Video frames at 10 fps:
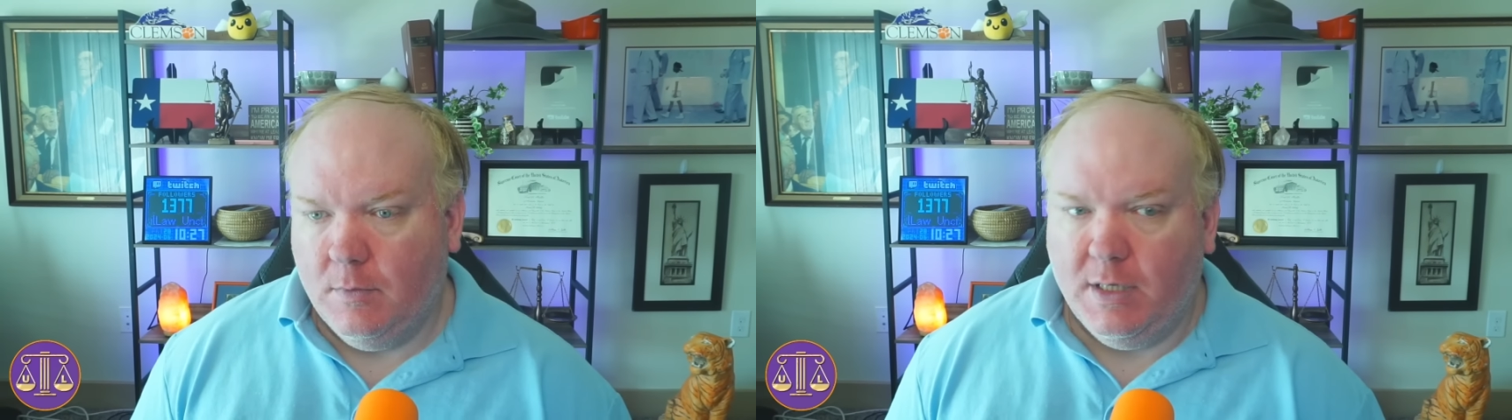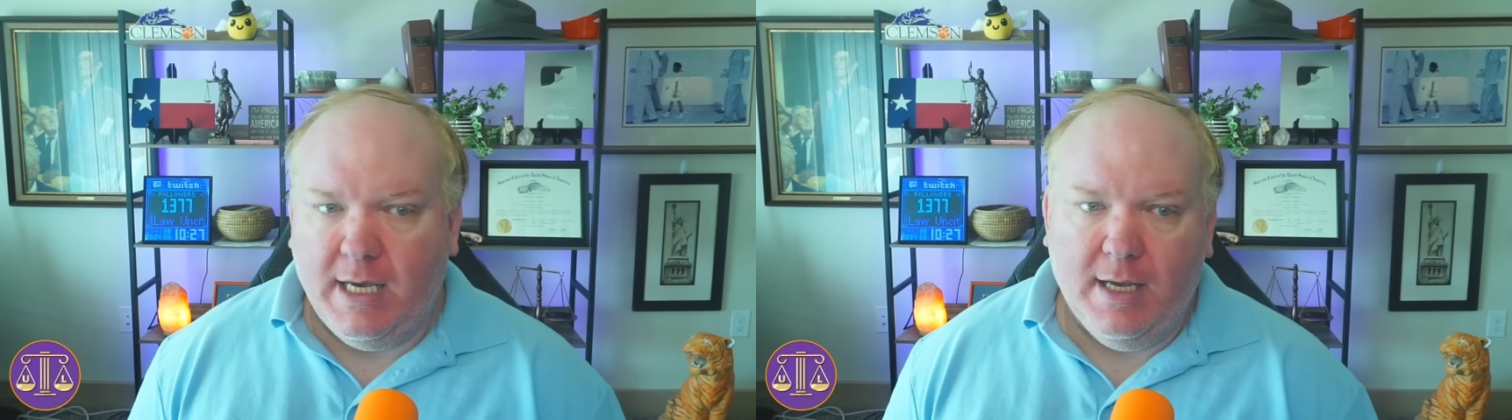
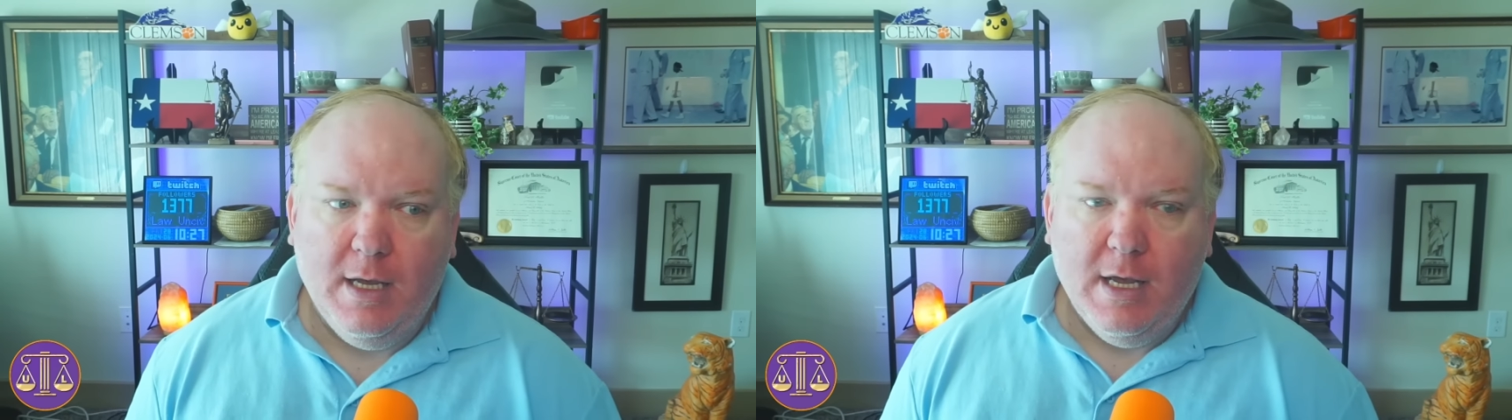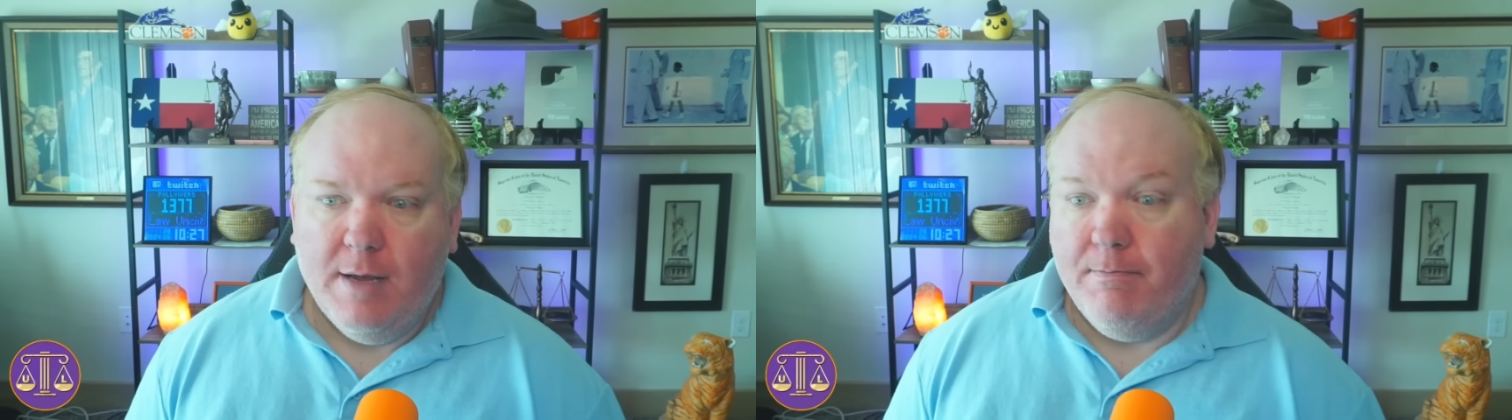Okay.
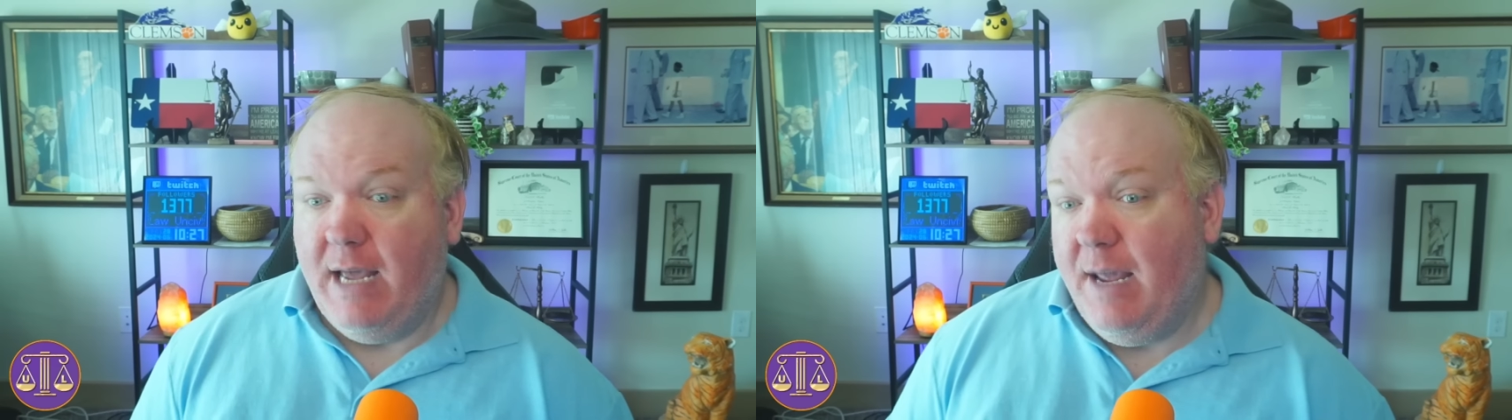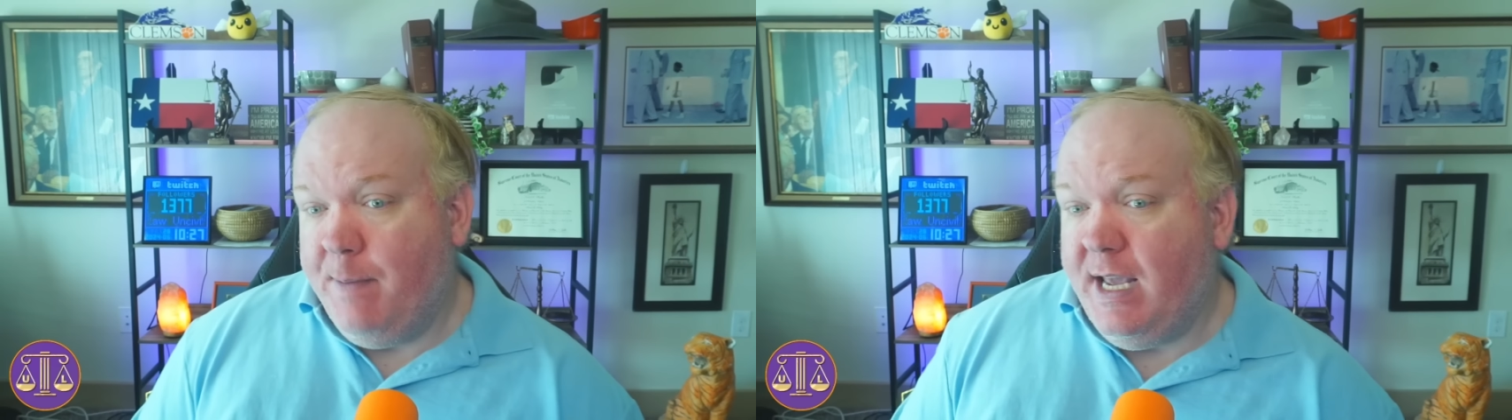
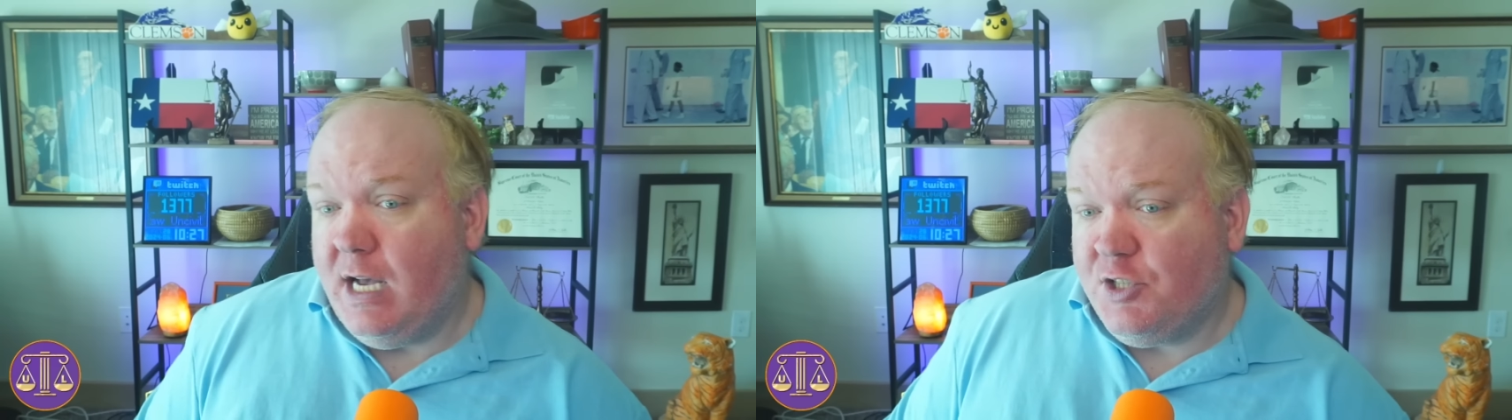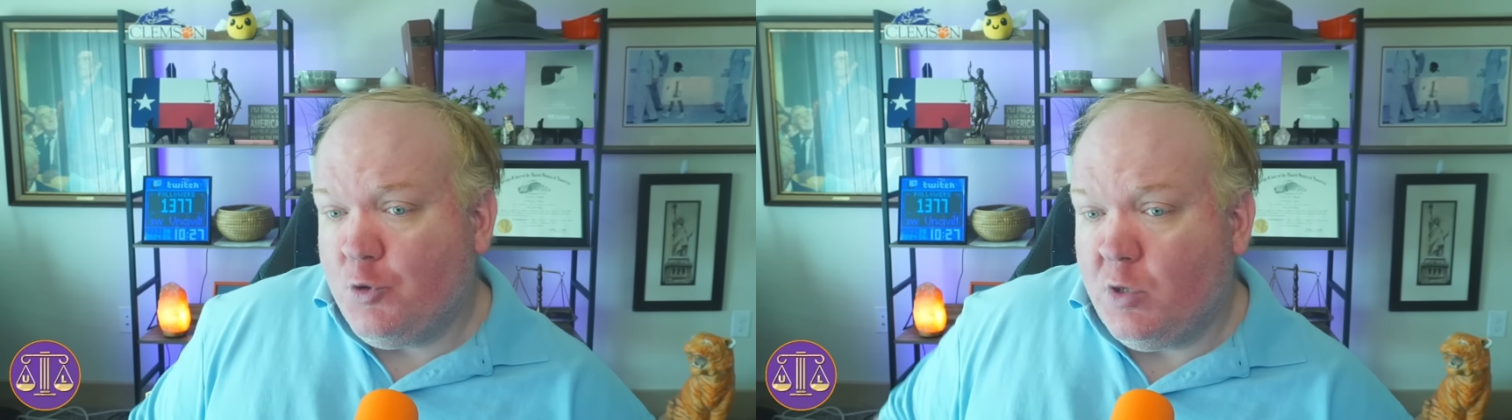Maybe
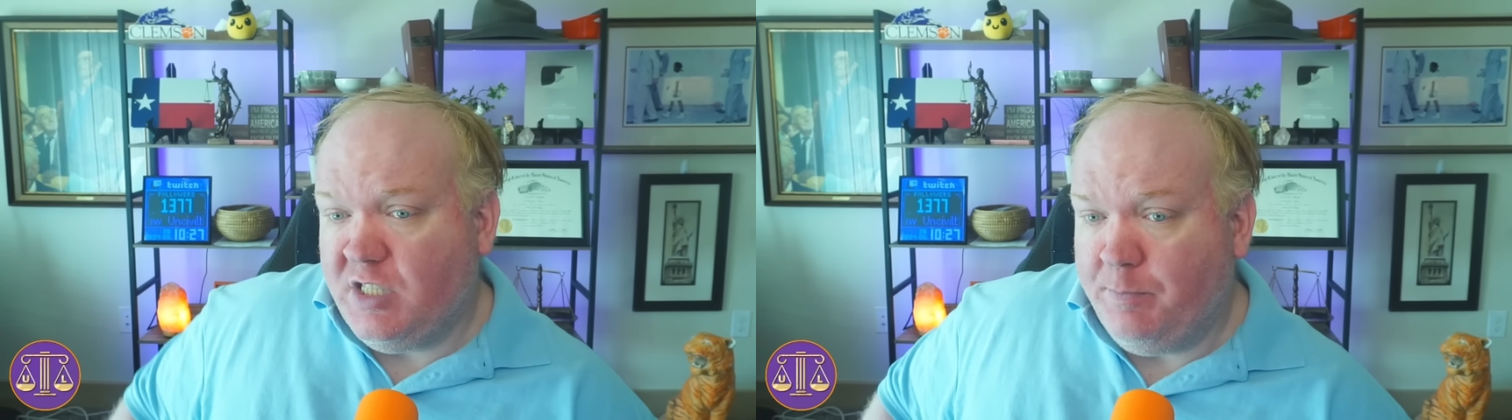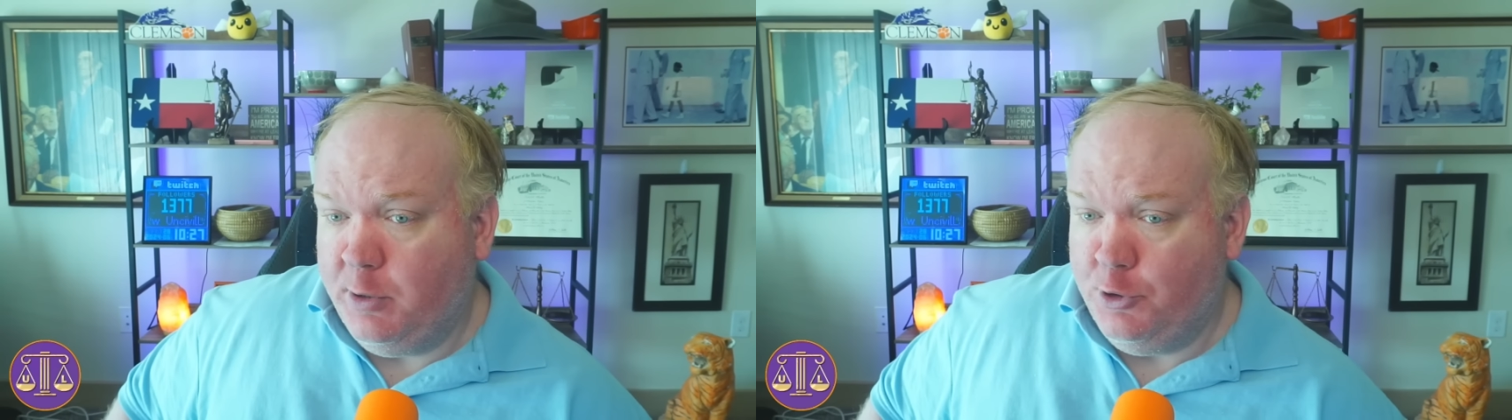a
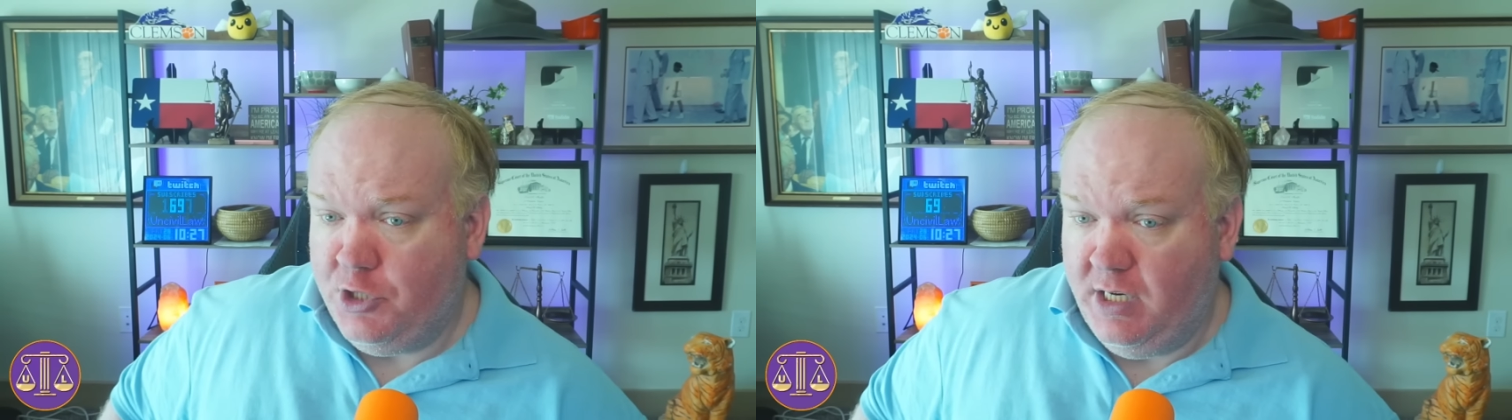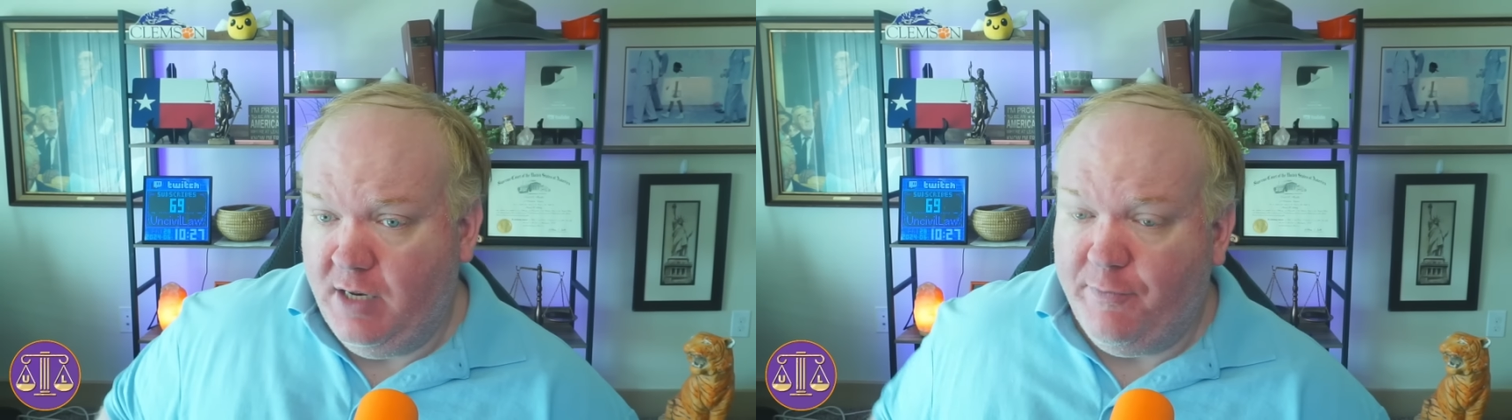source of
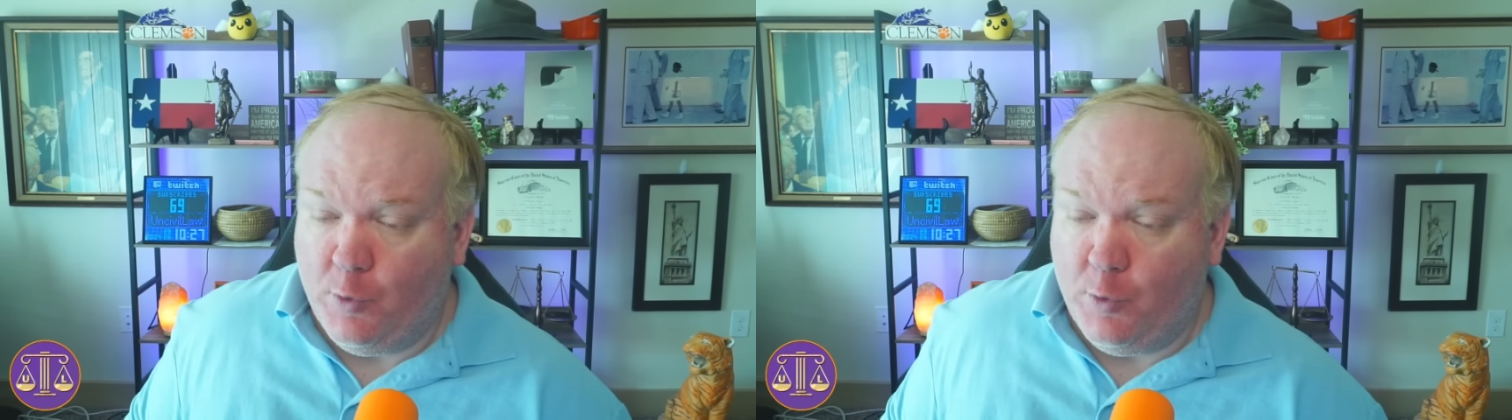pollution,